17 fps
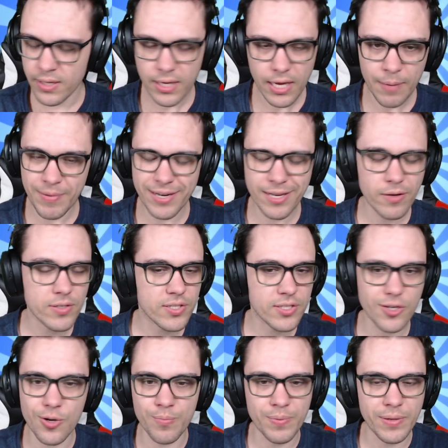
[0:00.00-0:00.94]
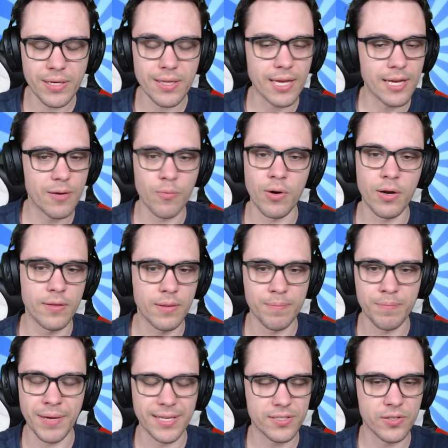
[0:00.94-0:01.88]
I mean, he'll still be like one of the
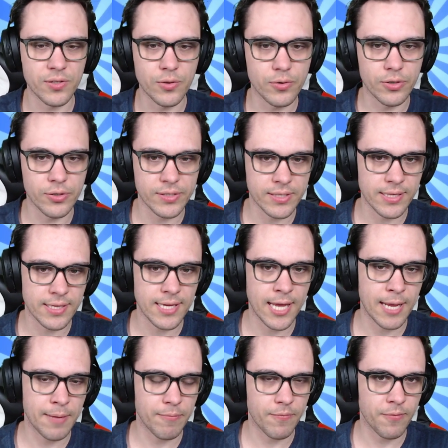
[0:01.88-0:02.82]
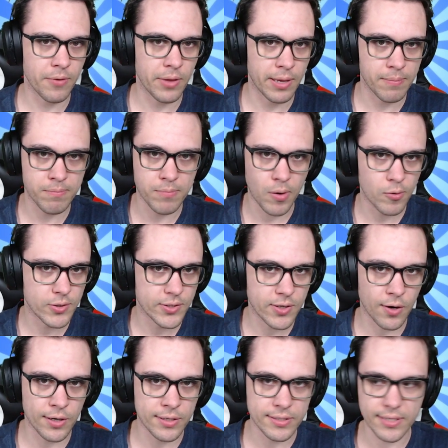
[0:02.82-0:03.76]
best nukers in the game for like most
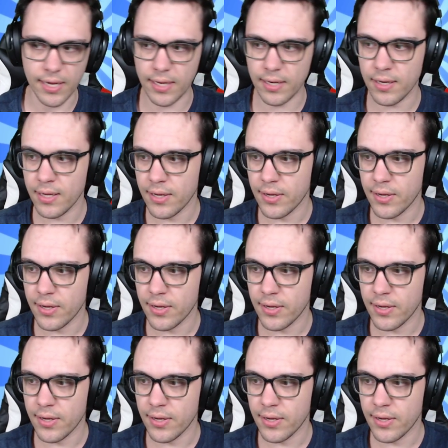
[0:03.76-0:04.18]
content,